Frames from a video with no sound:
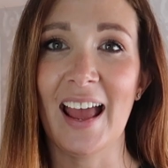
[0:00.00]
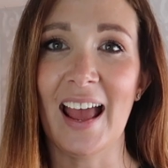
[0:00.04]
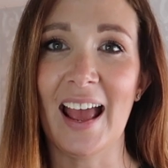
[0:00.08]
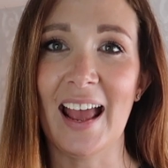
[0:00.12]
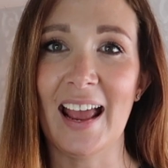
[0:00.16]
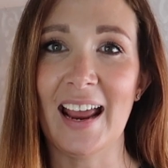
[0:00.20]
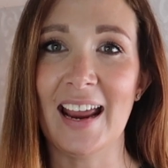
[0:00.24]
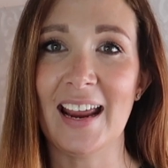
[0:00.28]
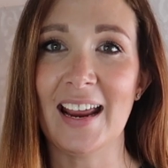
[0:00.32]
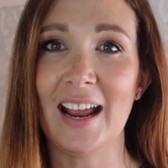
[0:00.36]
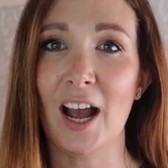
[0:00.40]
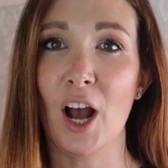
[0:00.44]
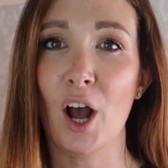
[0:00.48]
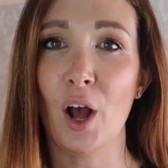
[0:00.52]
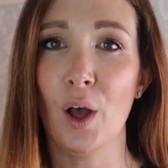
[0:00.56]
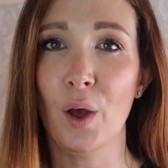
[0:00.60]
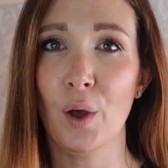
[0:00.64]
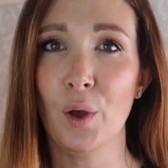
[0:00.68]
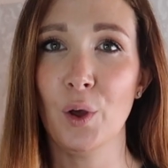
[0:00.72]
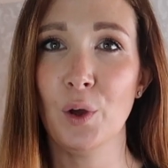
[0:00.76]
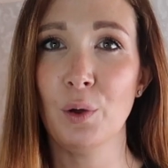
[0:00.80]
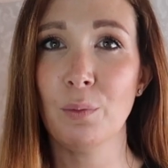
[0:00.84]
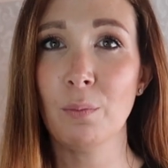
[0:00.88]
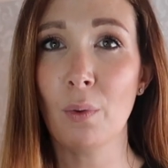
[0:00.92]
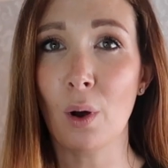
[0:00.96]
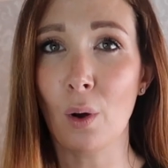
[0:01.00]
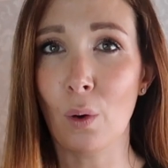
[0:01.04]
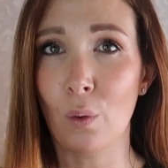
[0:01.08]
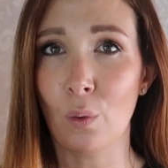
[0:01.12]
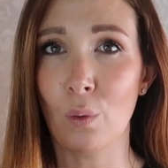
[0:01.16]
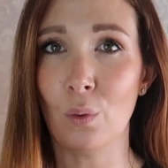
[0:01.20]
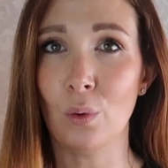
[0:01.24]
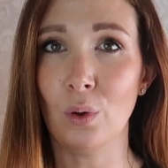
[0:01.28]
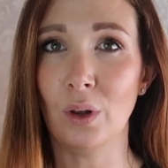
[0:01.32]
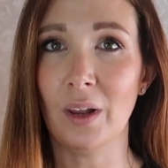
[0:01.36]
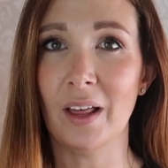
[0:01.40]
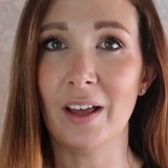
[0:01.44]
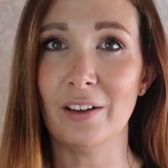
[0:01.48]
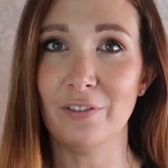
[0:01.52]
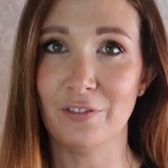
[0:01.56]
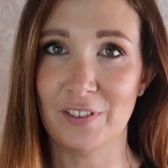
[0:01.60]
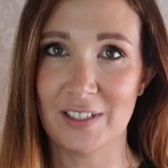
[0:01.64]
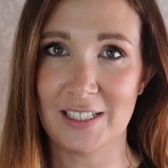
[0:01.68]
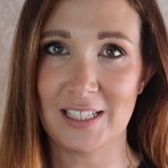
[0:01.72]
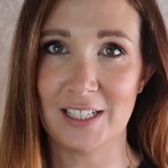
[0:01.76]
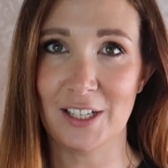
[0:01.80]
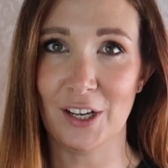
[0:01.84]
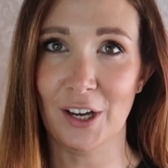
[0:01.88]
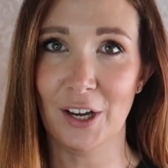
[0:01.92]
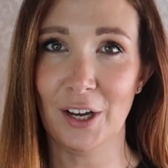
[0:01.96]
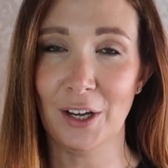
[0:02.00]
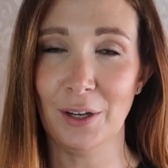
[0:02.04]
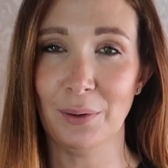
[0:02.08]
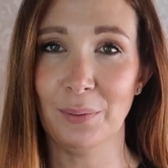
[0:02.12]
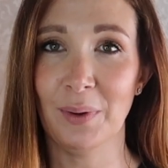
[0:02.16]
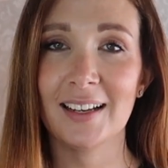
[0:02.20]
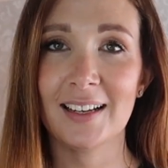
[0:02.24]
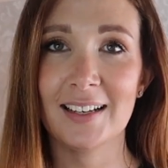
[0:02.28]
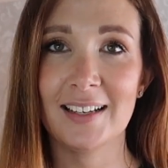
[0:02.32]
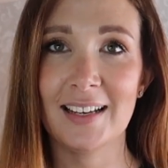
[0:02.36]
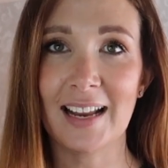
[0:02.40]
a home haul video.